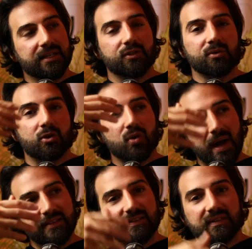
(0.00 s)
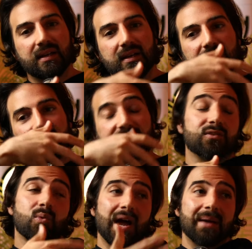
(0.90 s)
So, Christ, this
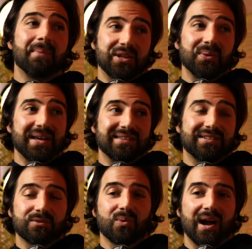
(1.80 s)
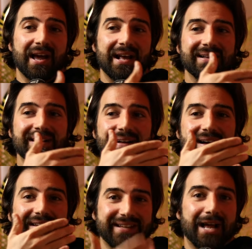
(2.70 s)
is why, by the way, this is why
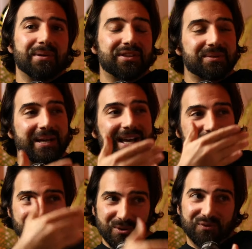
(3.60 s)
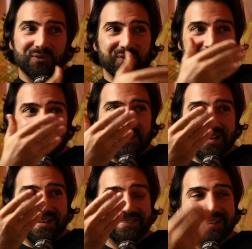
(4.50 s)
uh, Sabbath has moved from
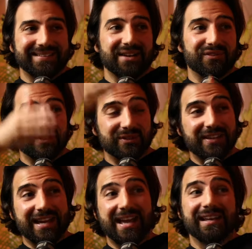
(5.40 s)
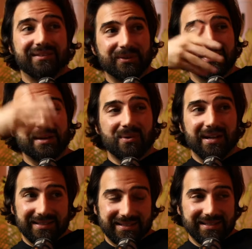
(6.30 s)
uh, day seven to day eight or day
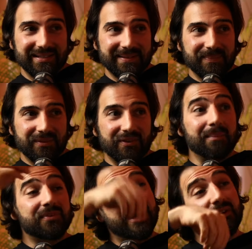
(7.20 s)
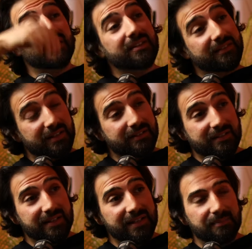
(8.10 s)
one, from Saturday to, to
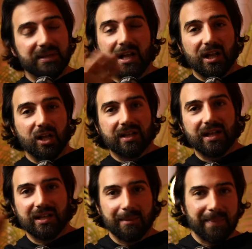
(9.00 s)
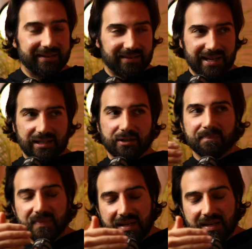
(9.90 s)
Sunday. But I'll, I'll, I'll, come back to that later.